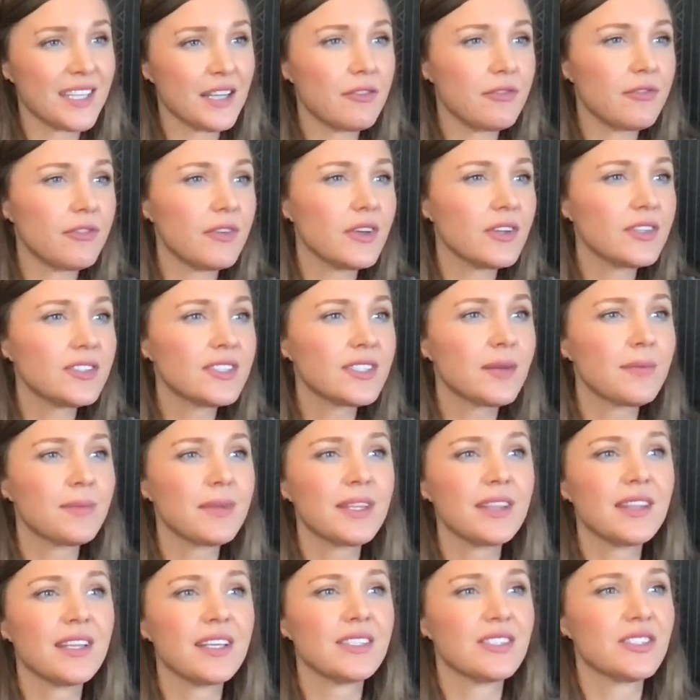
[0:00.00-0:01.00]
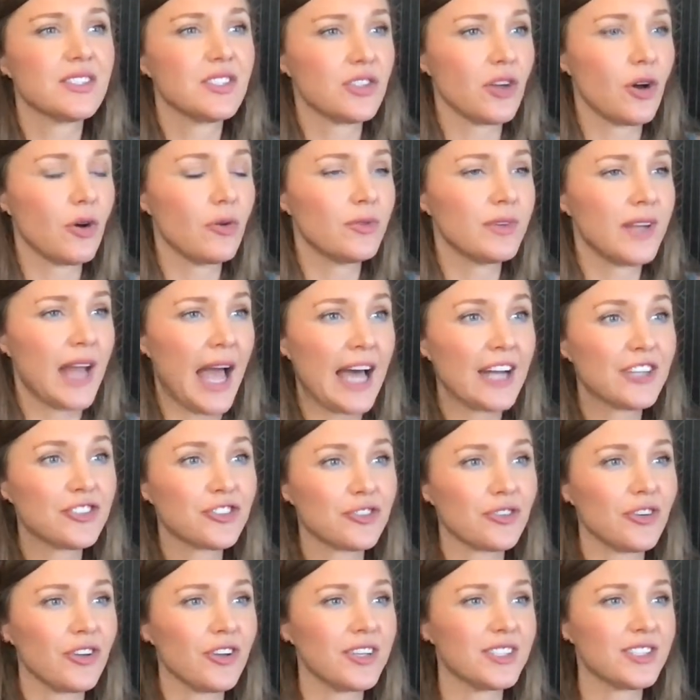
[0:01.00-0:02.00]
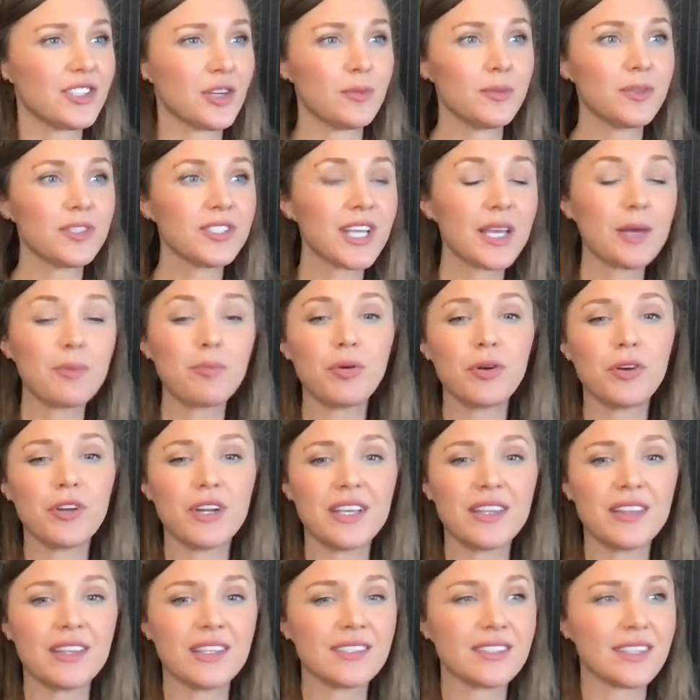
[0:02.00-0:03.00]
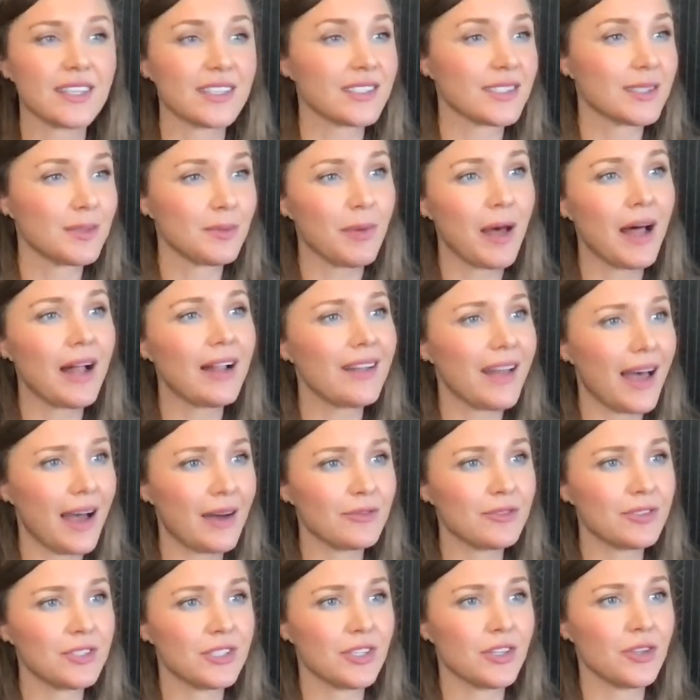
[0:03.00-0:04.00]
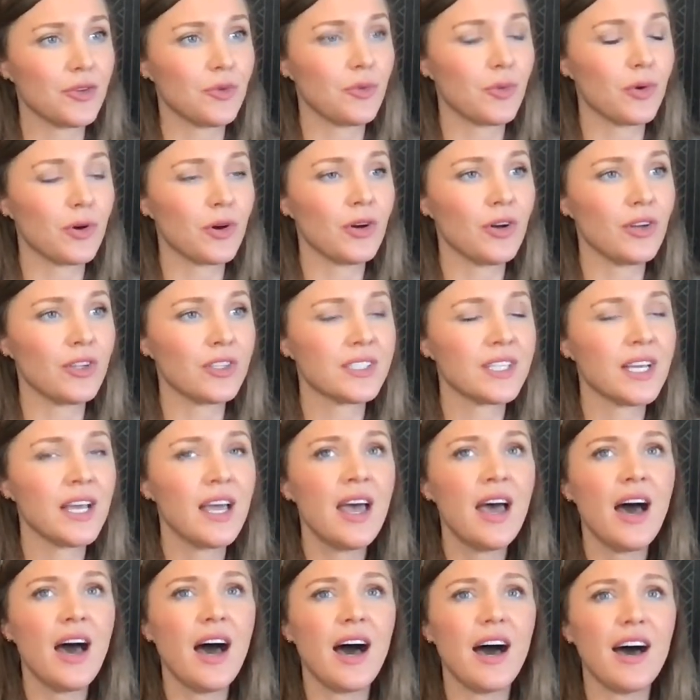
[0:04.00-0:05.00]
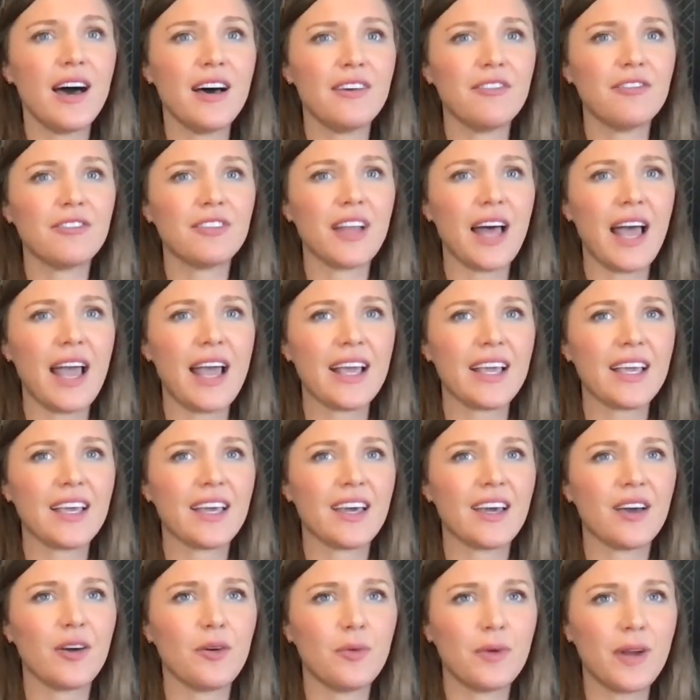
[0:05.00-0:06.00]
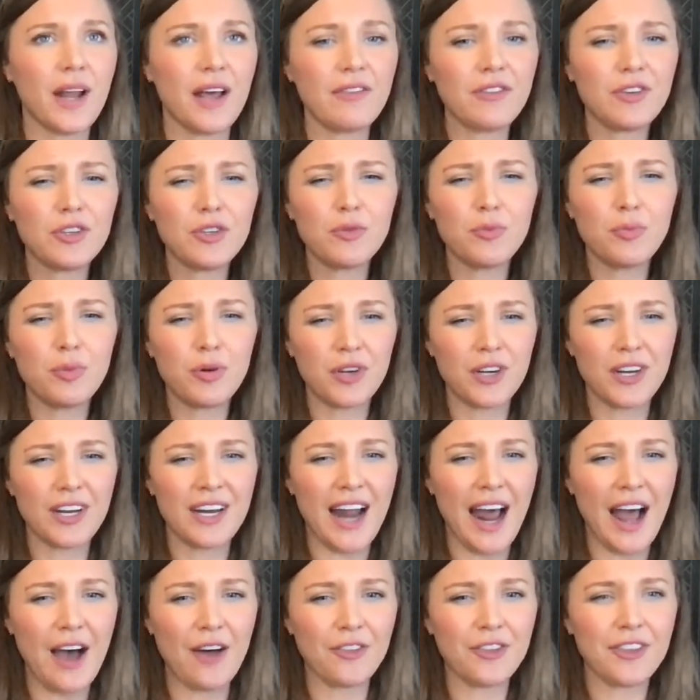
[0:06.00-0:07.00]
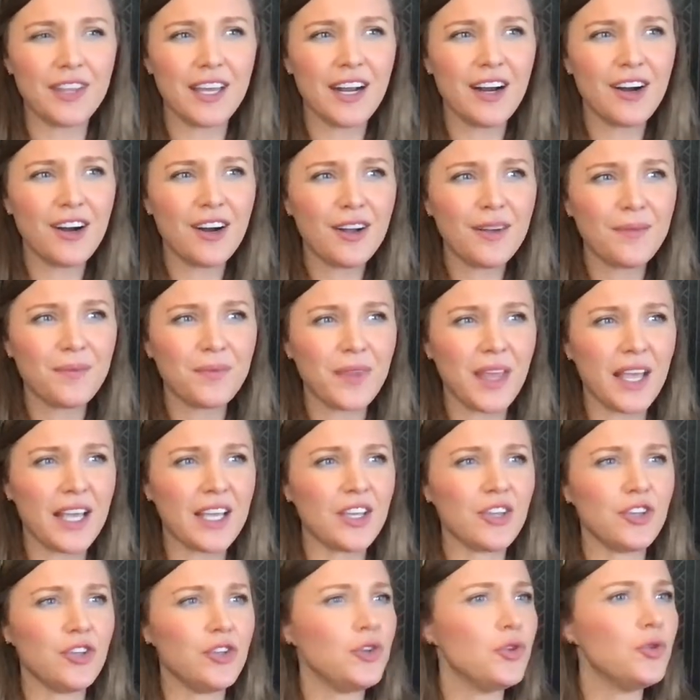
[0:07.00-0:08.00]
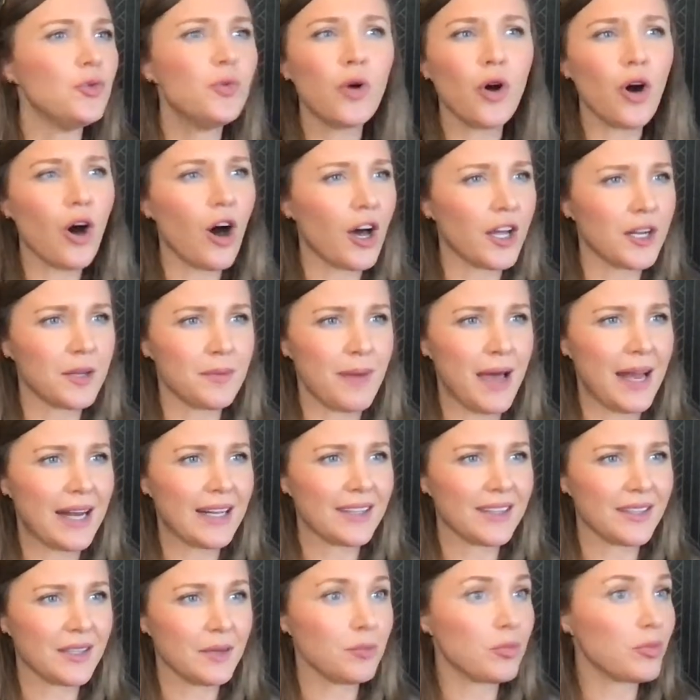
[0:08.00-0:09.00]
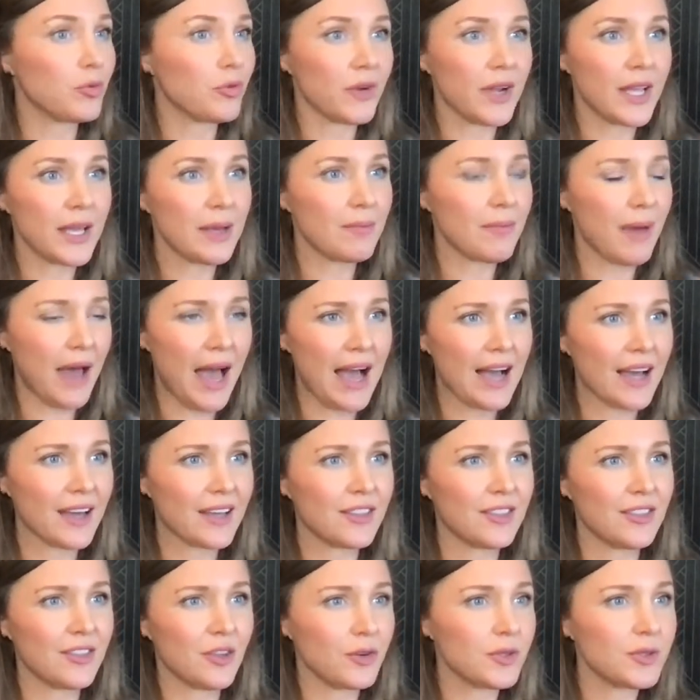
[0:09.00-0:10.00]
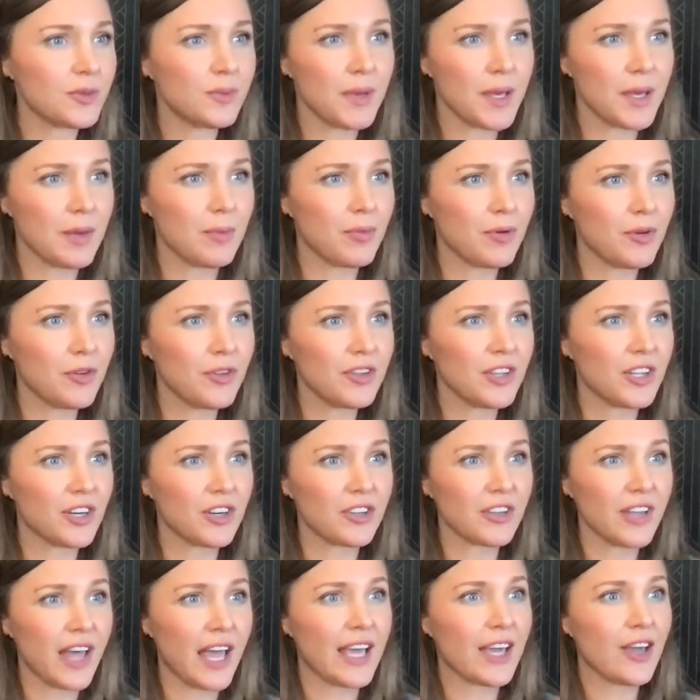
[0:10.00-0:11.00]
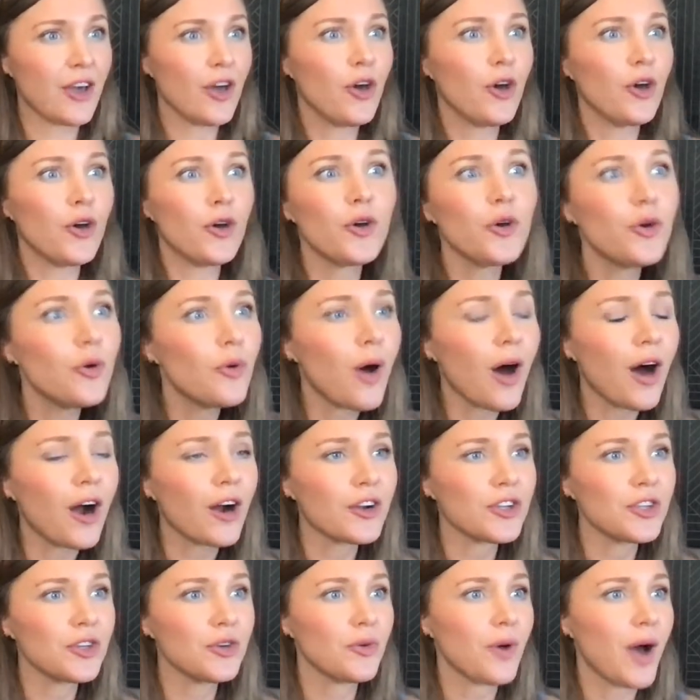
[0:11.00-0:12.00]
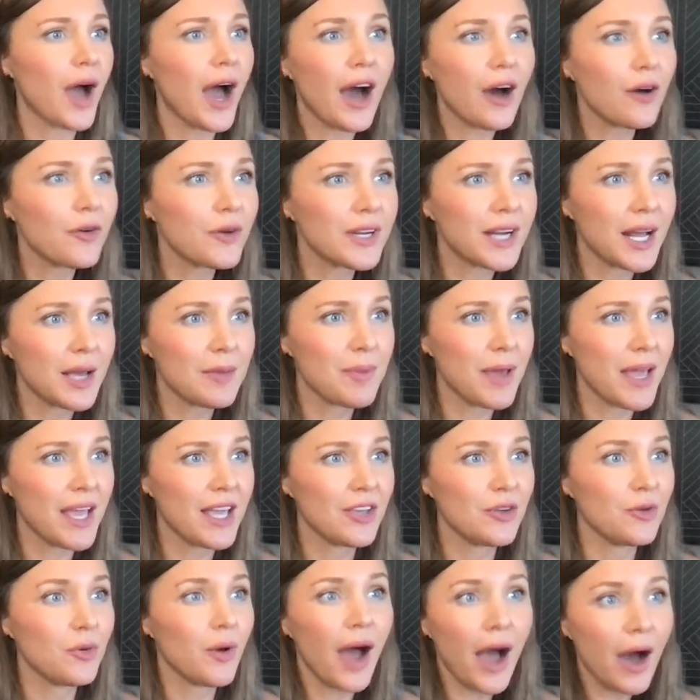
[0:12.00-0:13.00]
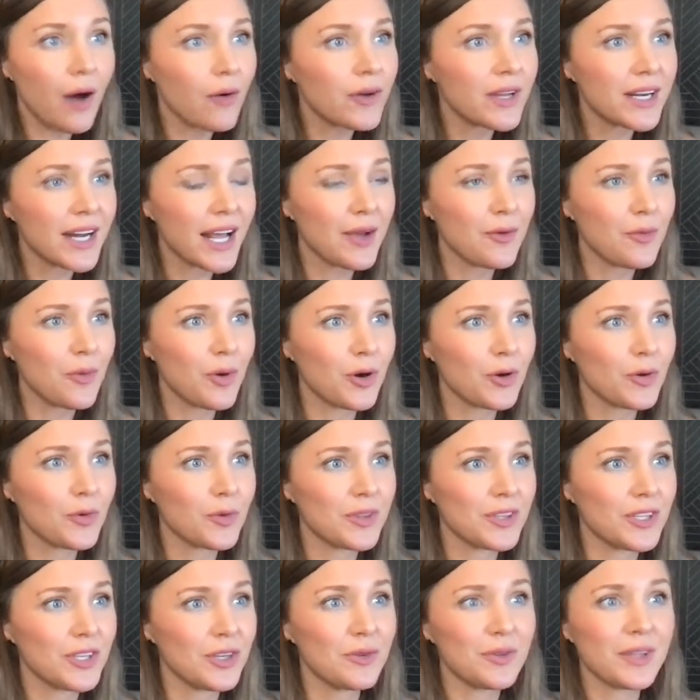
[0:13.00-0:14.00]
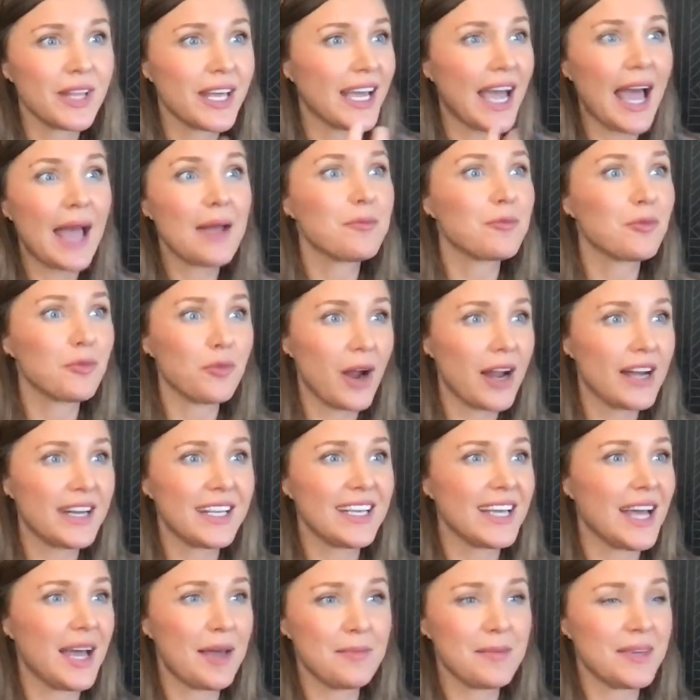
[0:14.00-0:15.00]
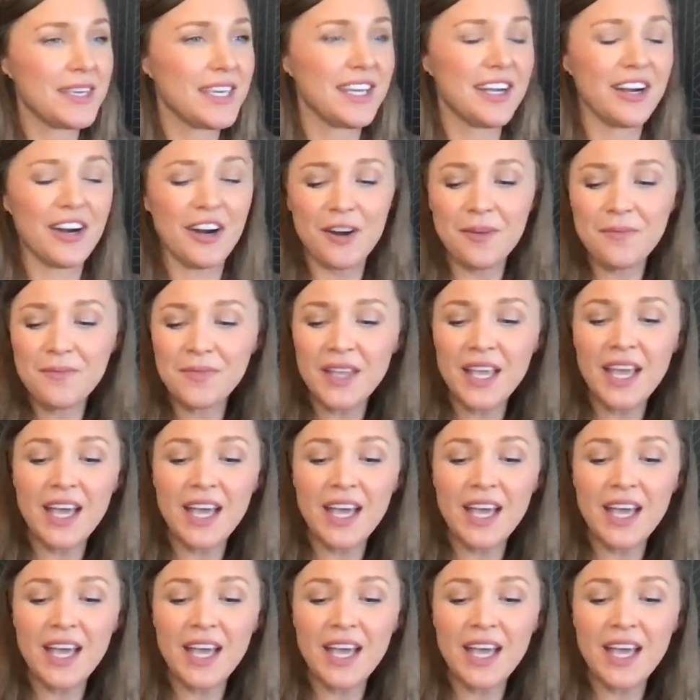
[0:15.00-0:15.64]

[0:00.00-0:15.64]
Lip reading: It feels something that's so natural. It's almost like putting this like spell out into the world of like, whenever you put it out there, like you will automatically bring back those people that are like, who are you? How can I pay you? How can I work with you? Like, I'm ready. I'm here.